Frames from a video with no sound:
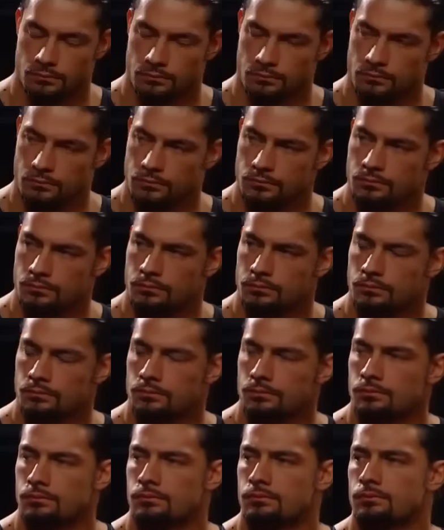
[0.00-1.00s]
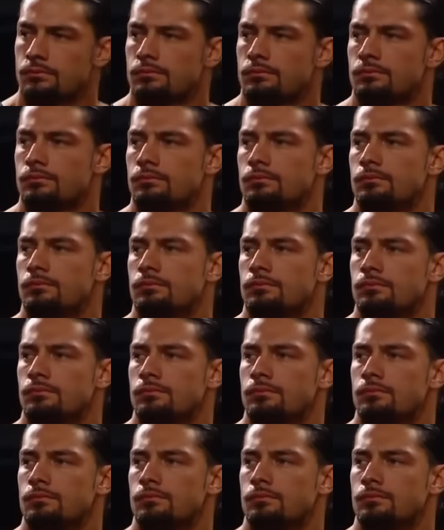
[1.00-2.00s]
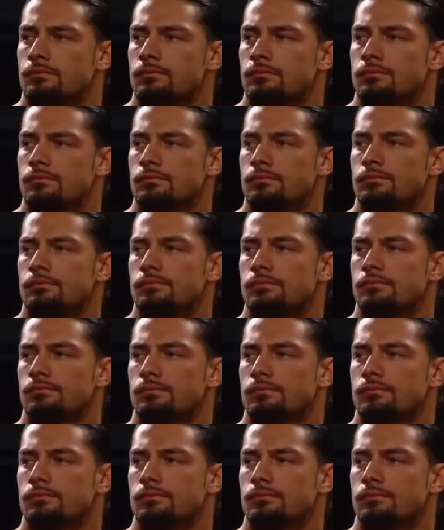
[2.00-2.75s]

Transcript: [no speech]